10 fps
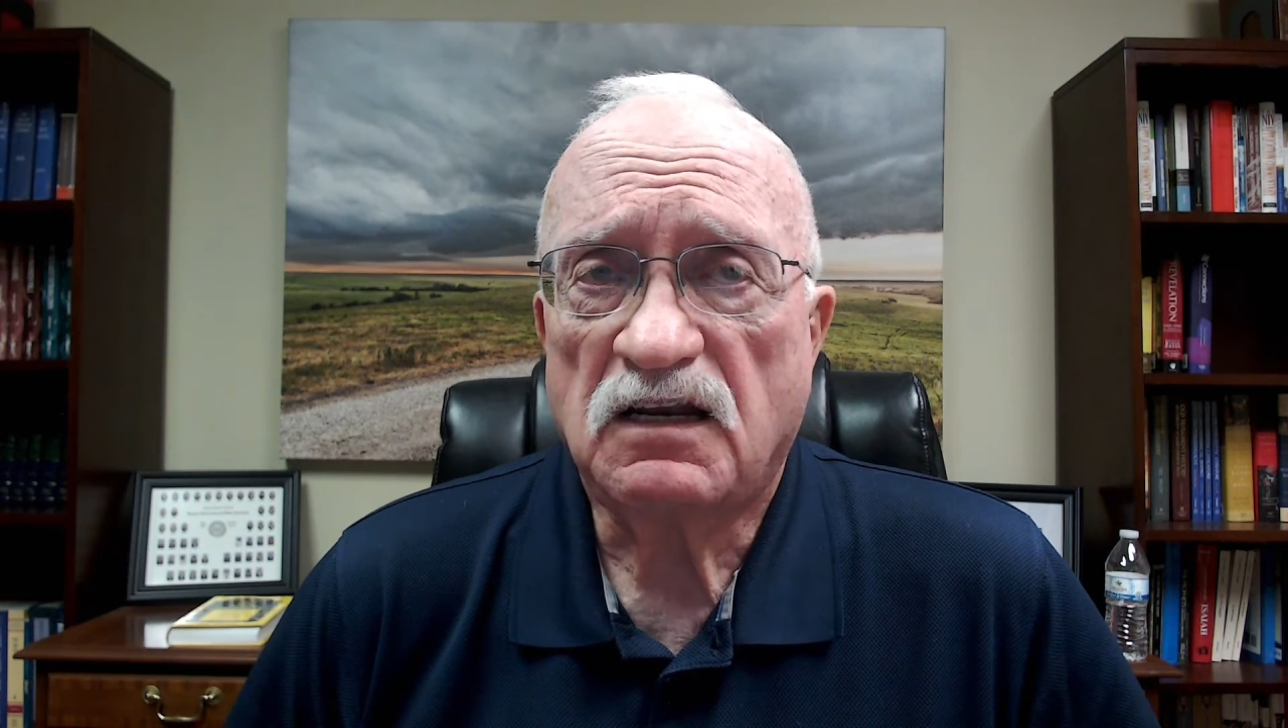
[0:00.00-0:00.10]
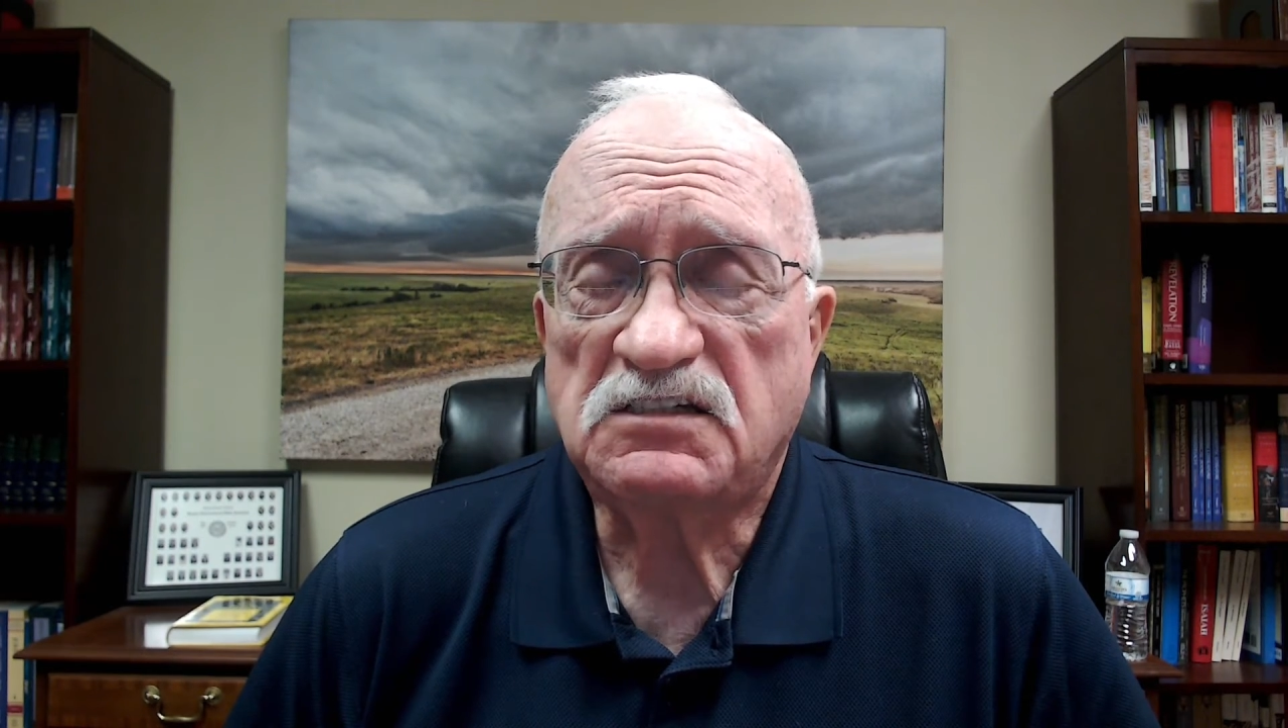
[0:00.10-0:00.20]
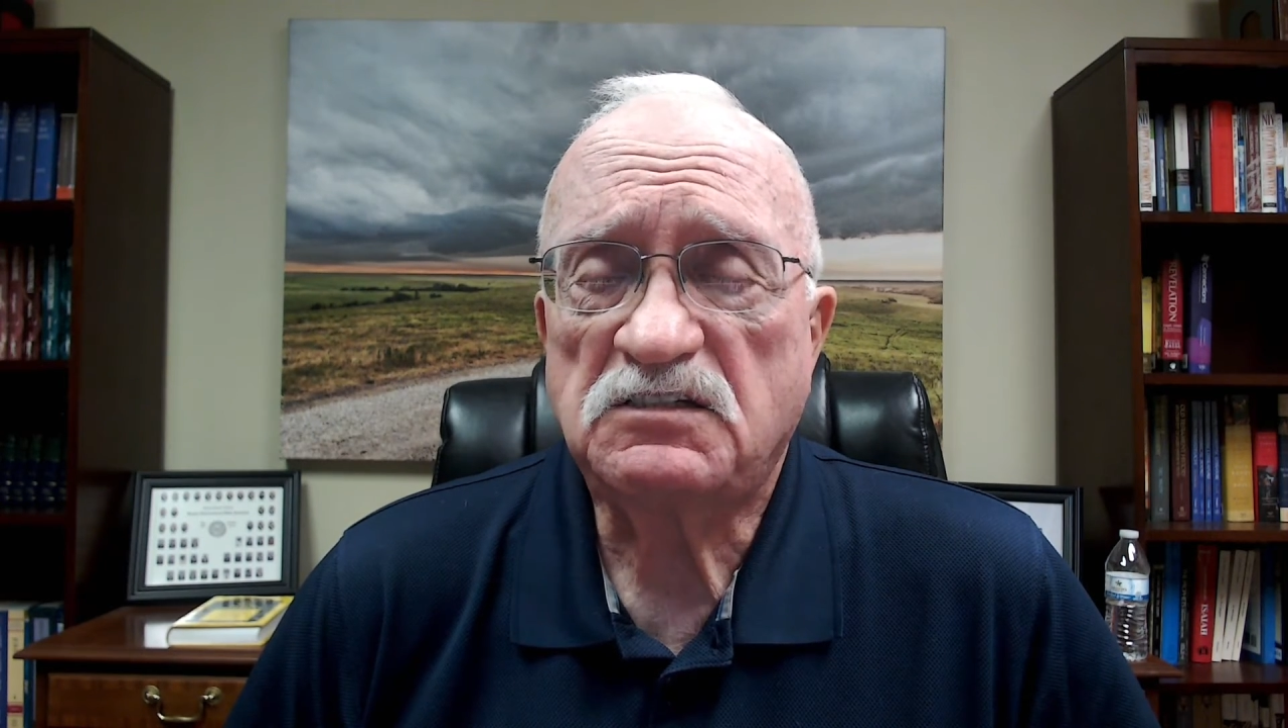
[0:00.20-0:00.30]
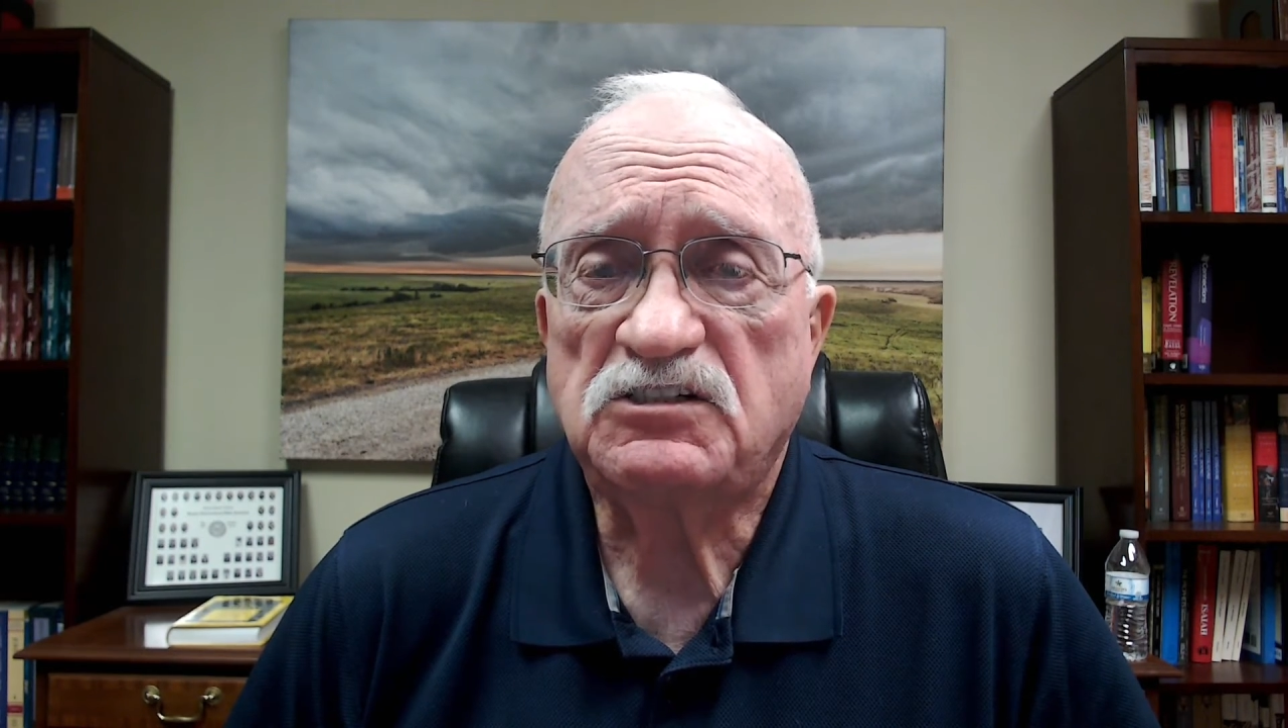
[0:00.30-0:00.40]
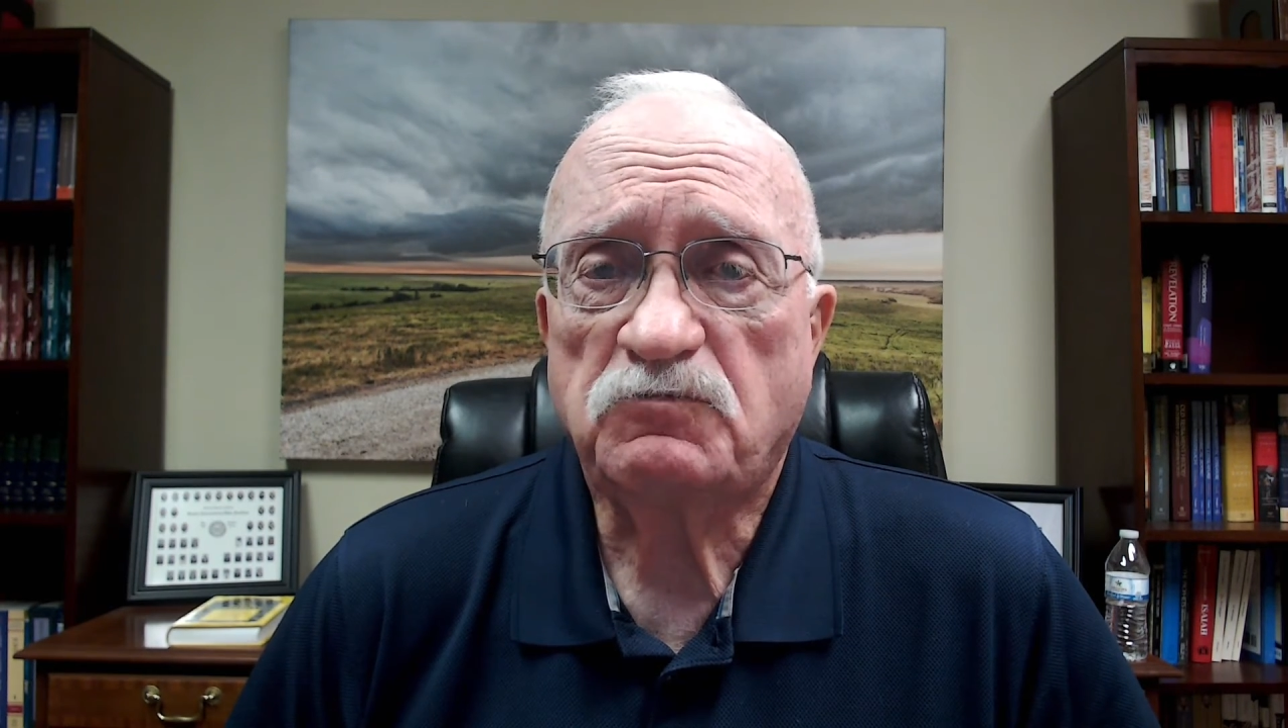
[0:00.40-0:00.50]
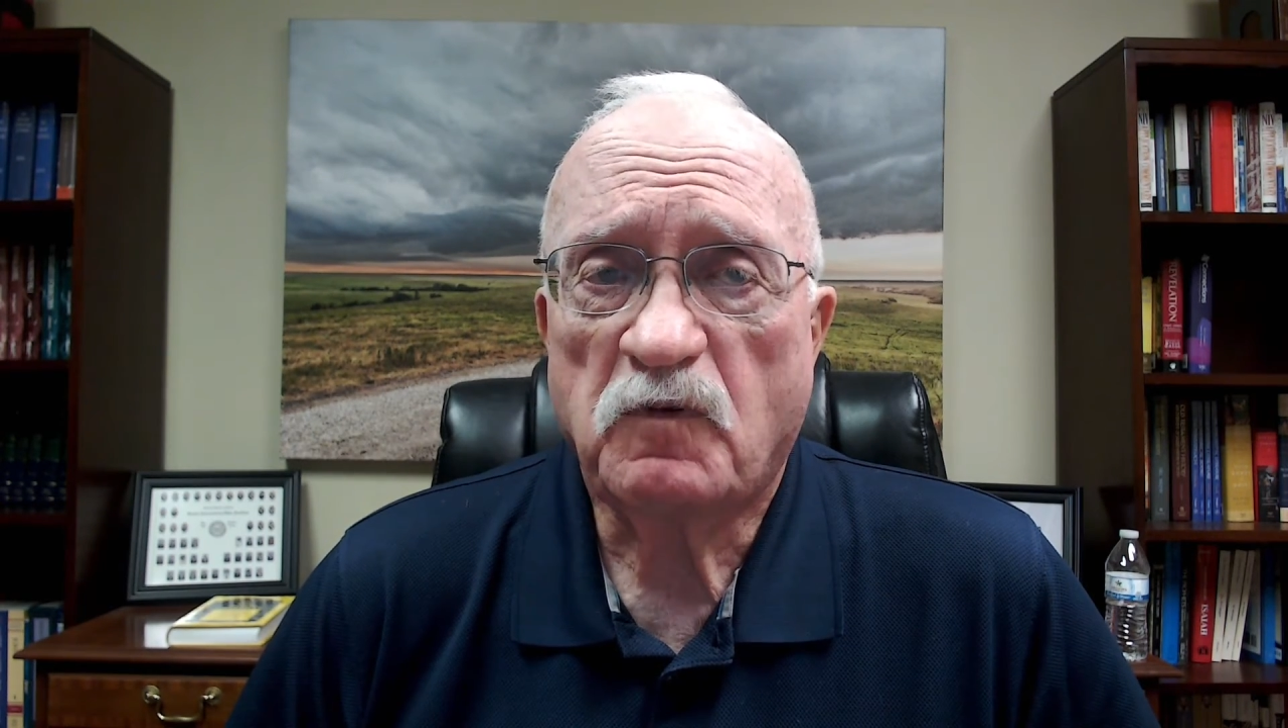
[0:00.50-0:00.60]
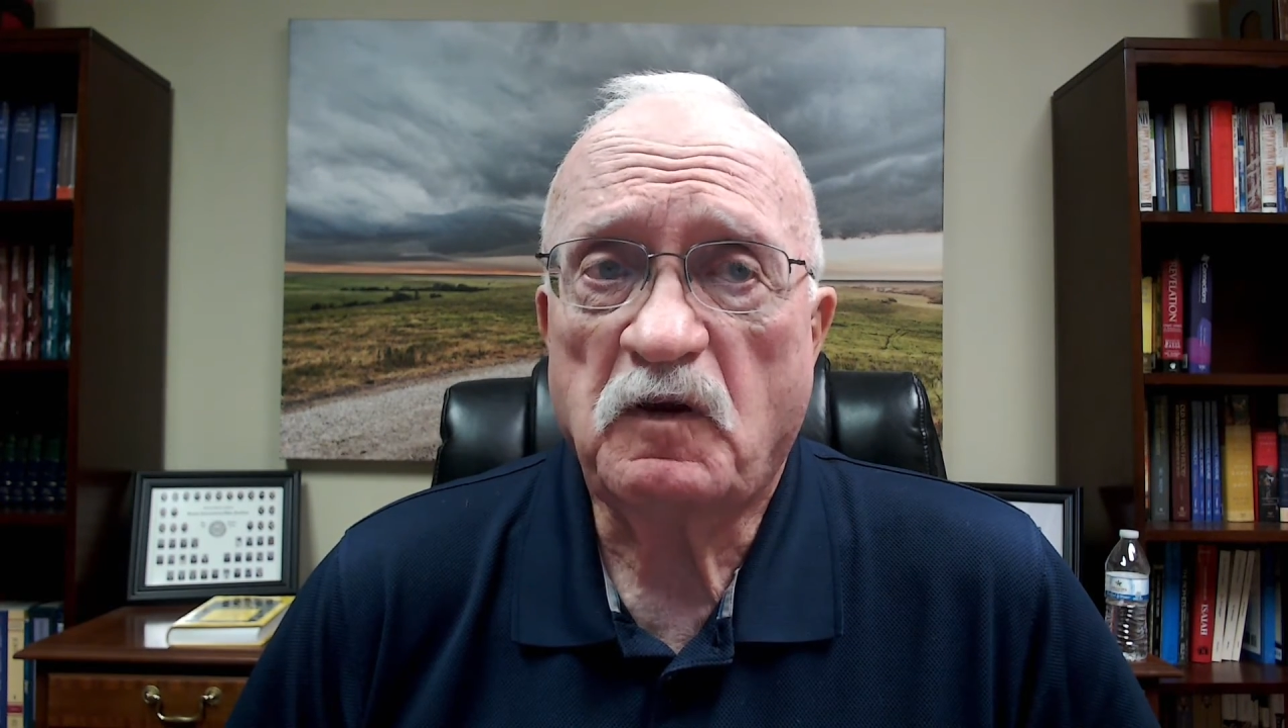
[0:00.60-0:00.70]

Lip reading: let's just